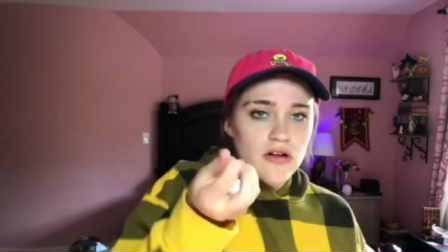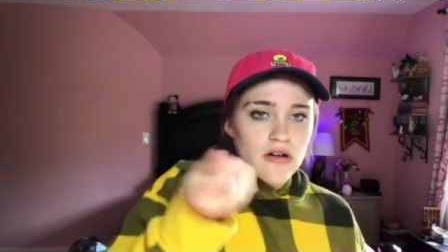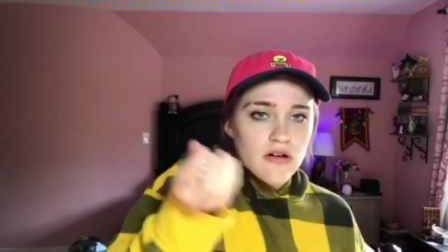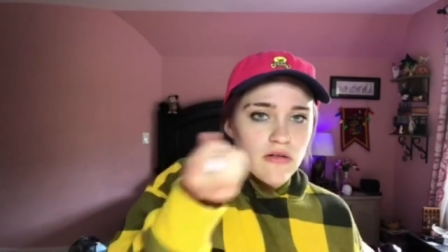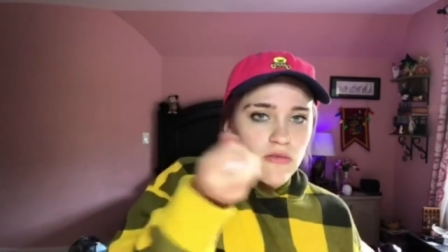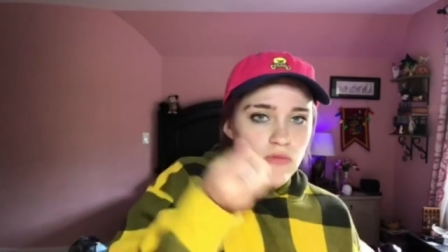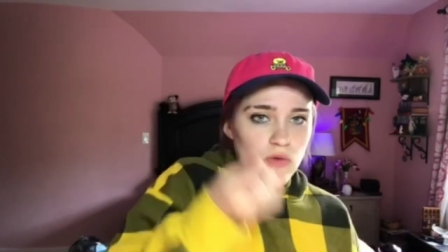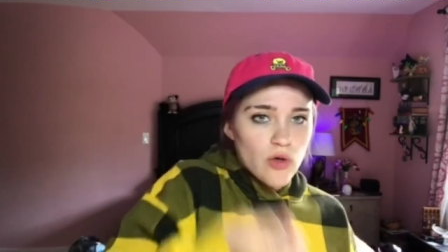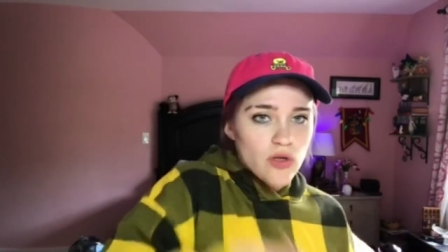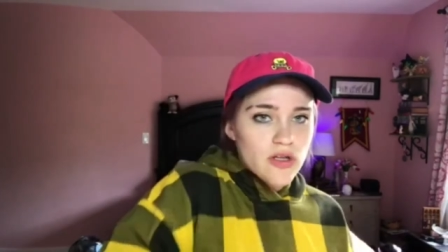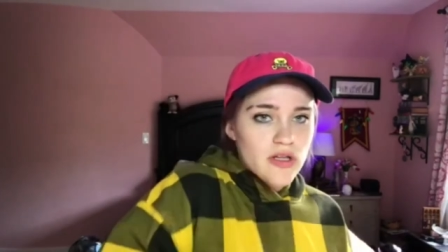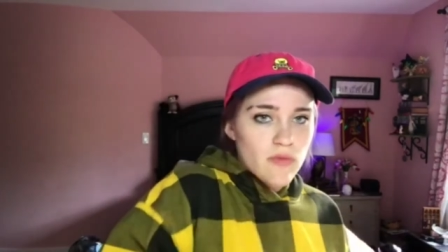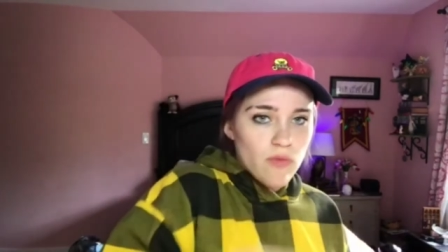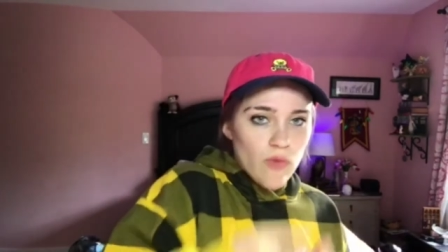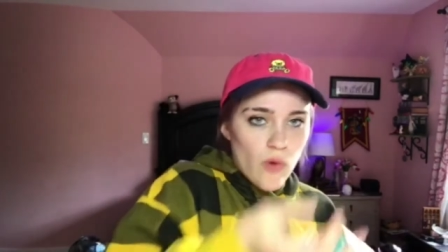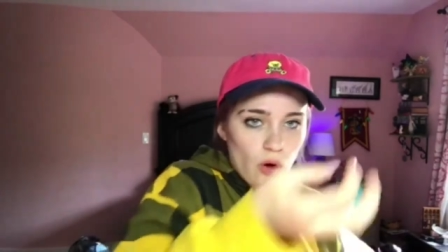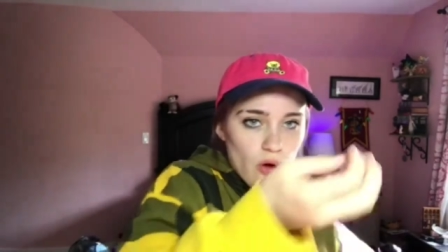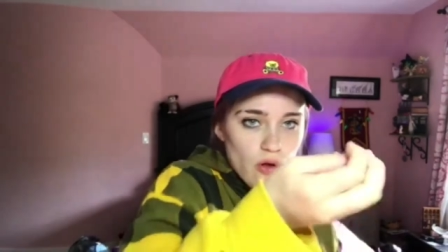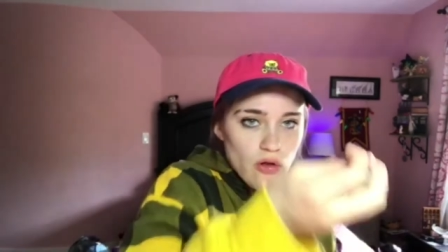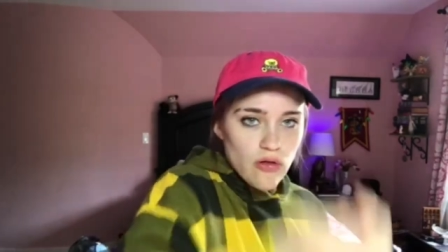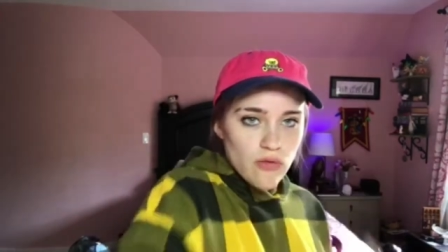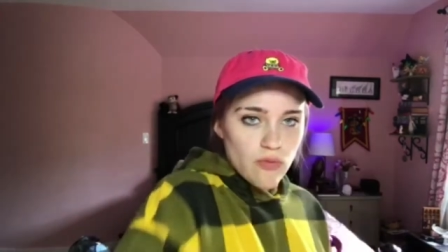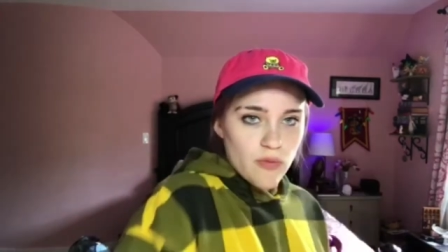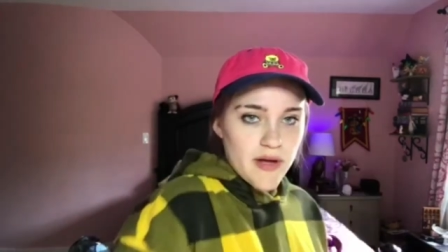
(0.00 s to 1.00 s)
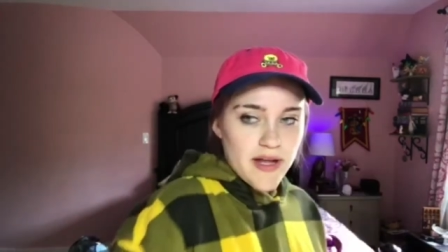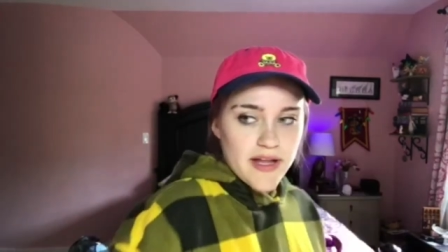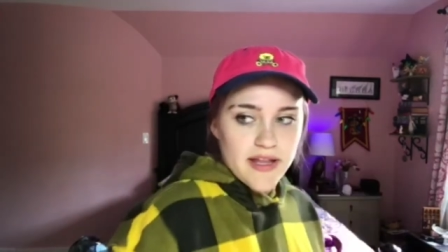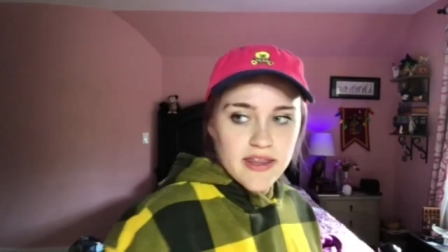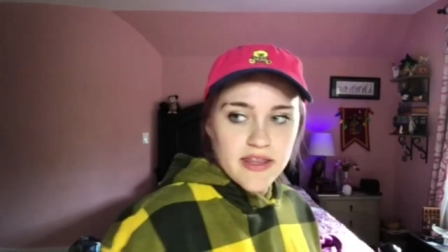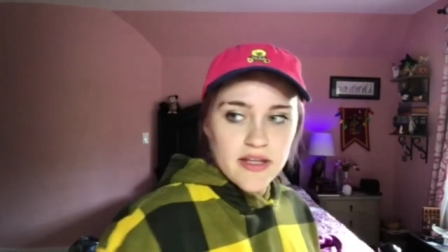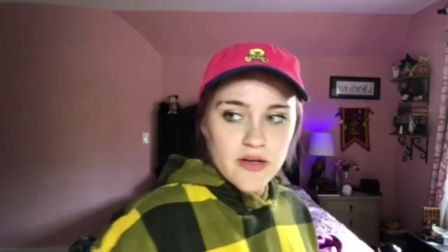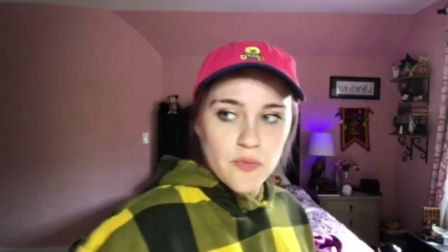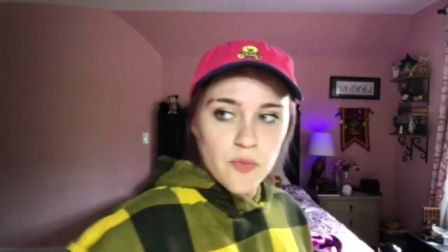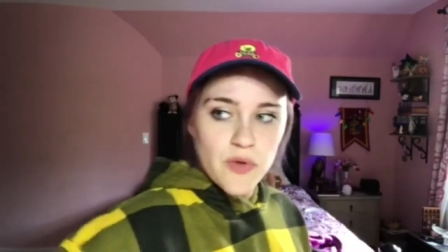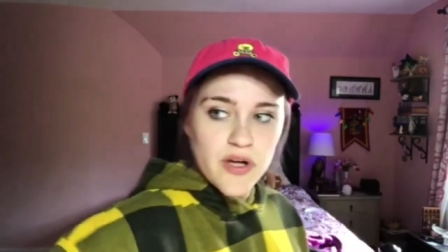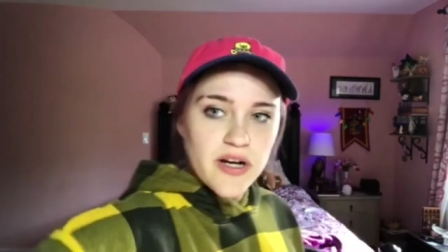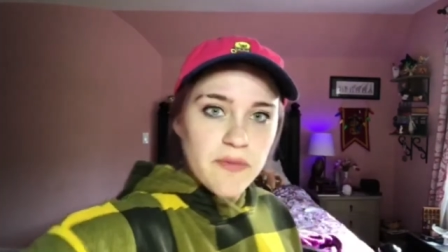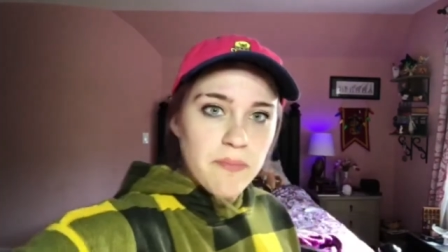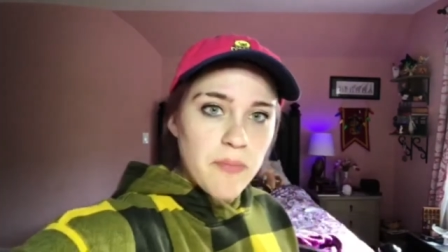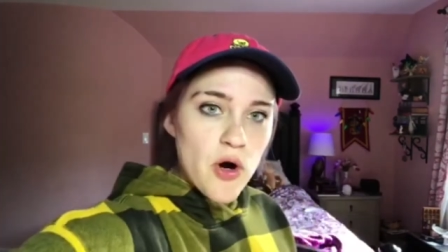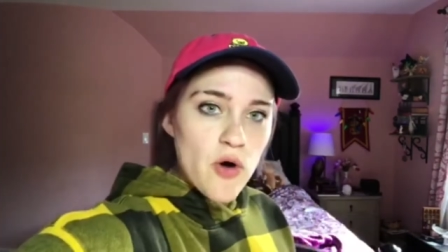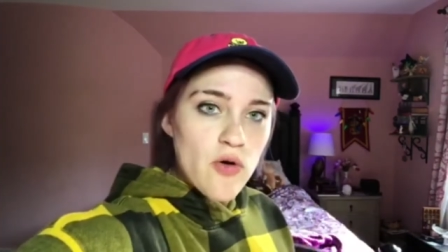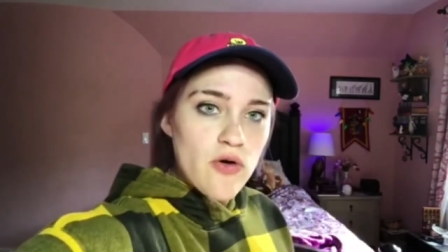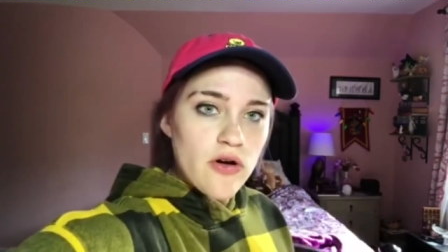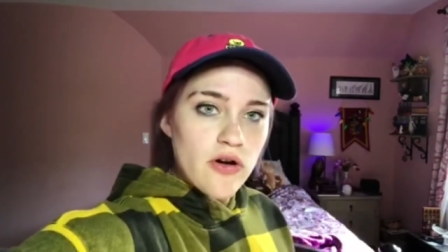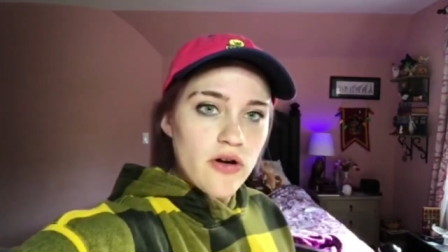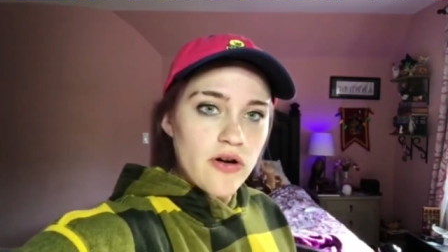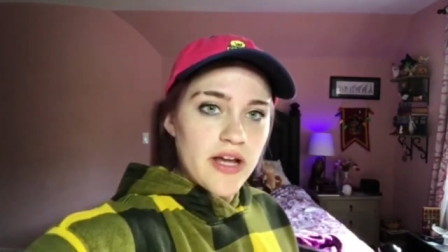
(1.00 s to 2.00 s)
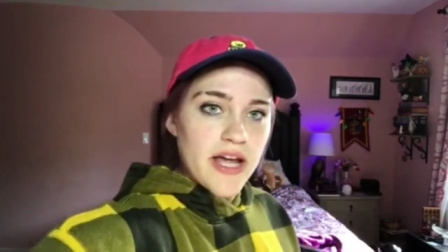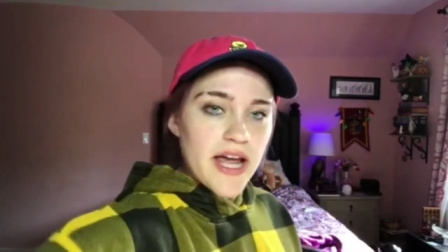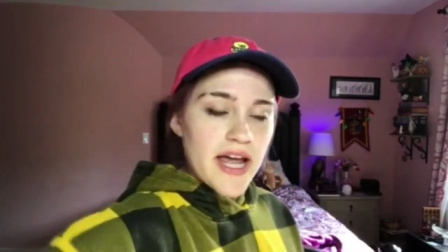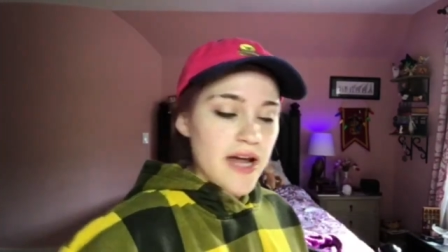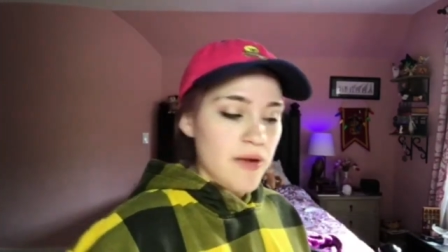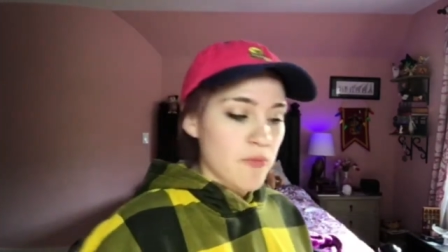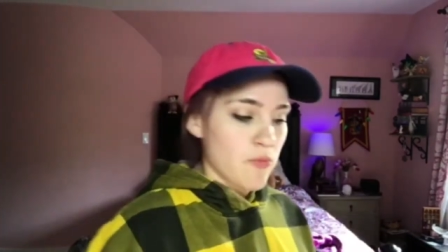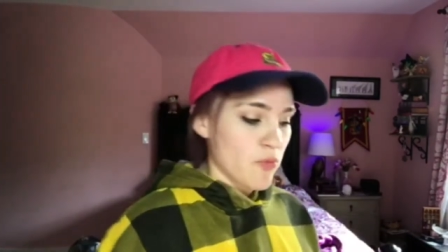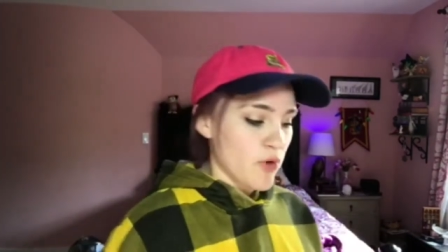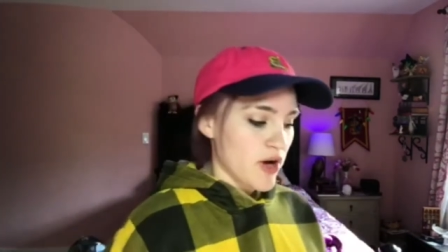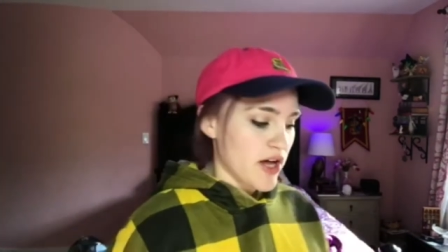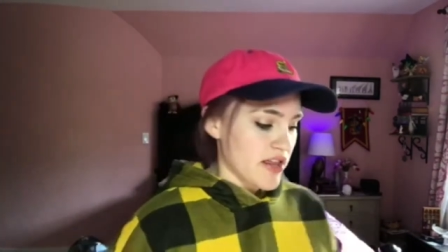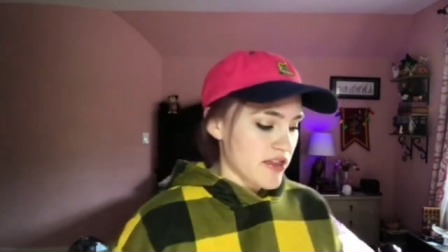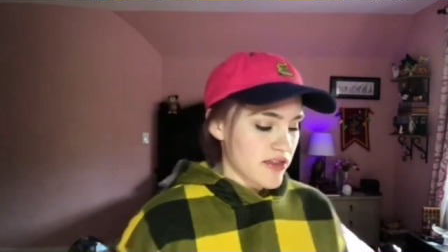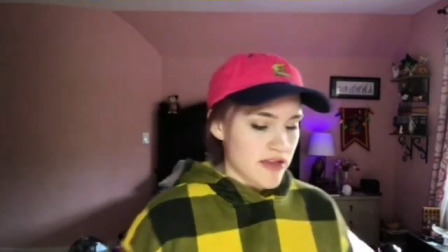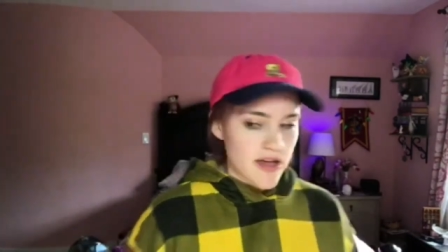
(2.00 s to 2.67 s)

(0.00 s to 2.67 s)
rolly roll with and win a poker game with,